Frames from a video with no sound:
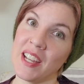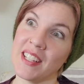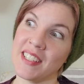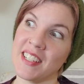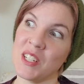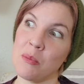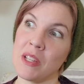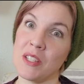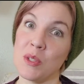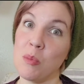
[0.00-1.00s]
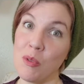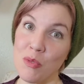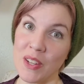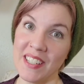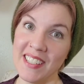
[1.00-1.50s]
It's going to be super
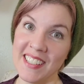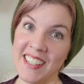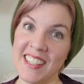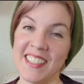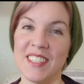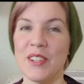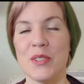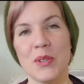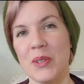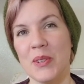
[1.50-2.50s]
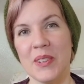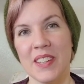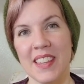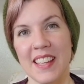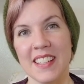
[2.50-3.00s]
fun to show you all
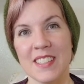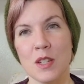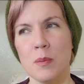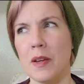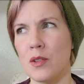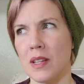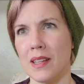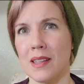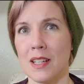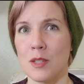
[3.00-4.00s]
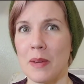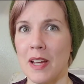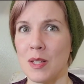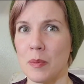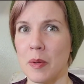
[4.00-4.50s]
the things, especially the things my
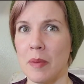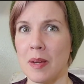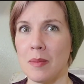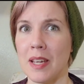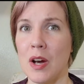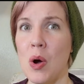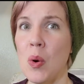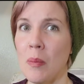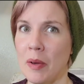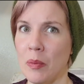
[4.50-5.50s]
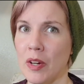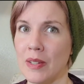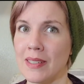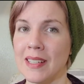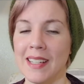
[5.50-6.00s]
husband made me. Oh my word.